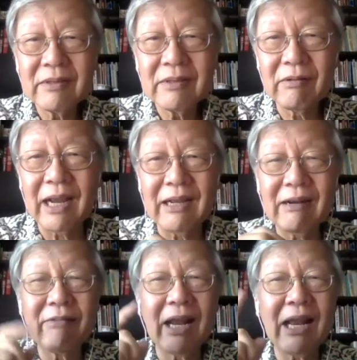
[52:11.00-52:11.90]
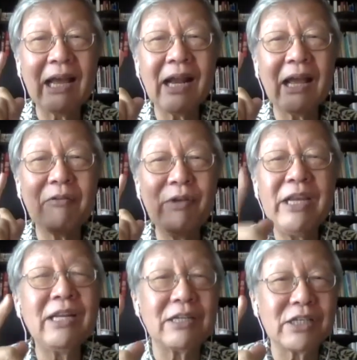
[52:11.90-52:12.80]
Like
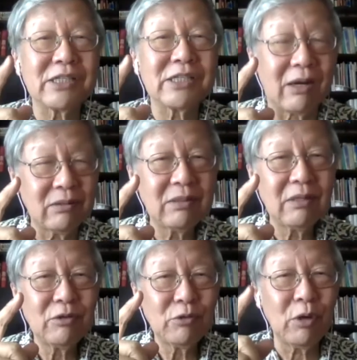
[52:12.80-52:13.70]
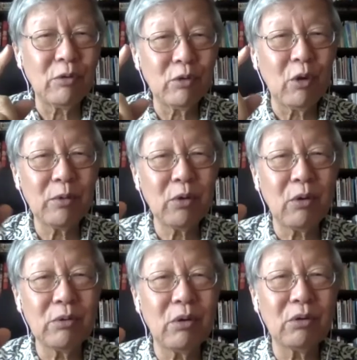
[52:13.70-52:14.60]
Rina just now, you know,
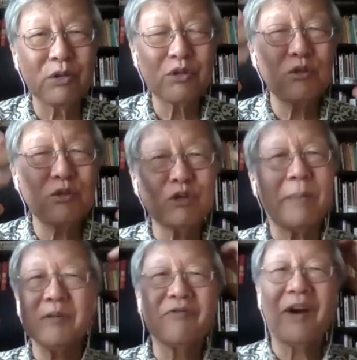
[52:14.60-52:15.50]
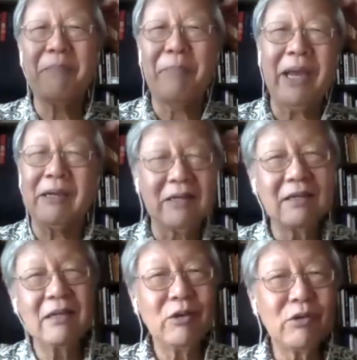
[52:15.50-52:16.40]
your topic was very big.
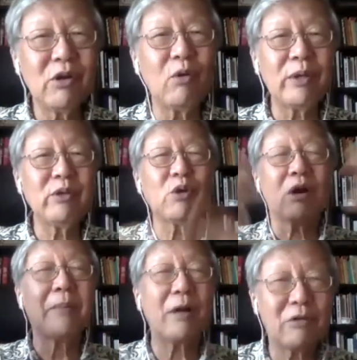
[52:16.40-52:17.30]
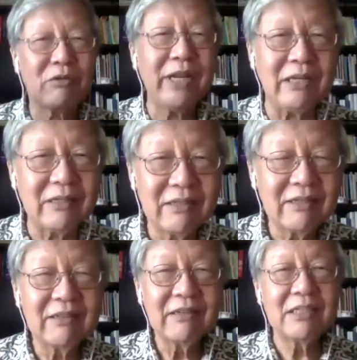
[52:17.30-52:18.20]
You know, when you talk about greed,
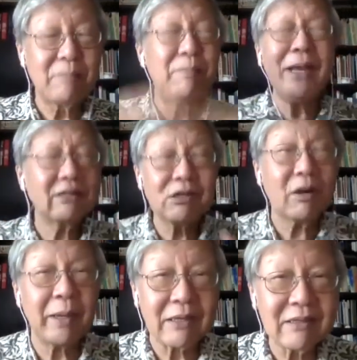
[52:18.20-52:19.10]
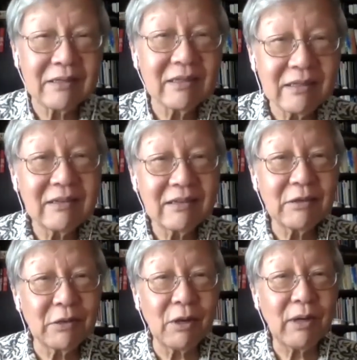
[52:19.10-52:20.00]
it's a big topic.
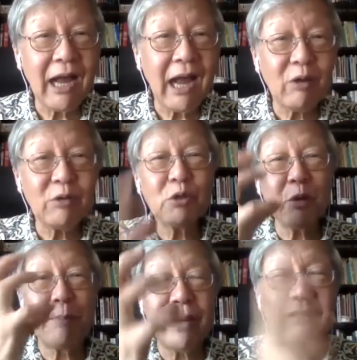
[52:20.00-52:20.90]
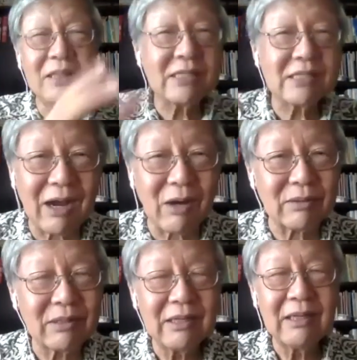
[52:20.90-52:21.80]
You know, how do you pin this down?
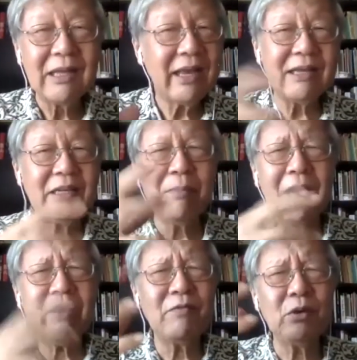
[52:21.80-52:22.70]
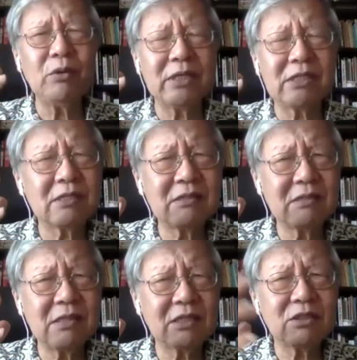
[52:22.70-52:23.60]
And in my view,
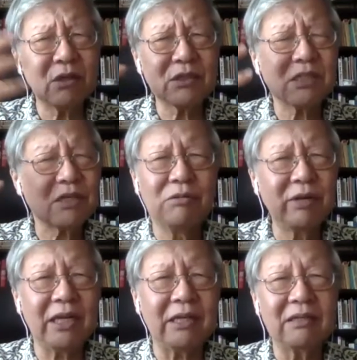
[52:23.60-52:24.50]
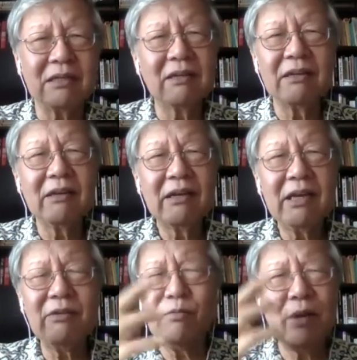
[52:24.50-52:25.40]
it's not just greed.
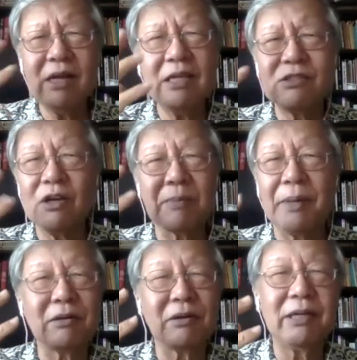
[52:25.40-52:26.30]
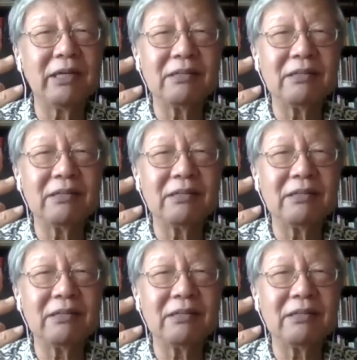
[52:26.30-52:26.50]
It really is not about greed.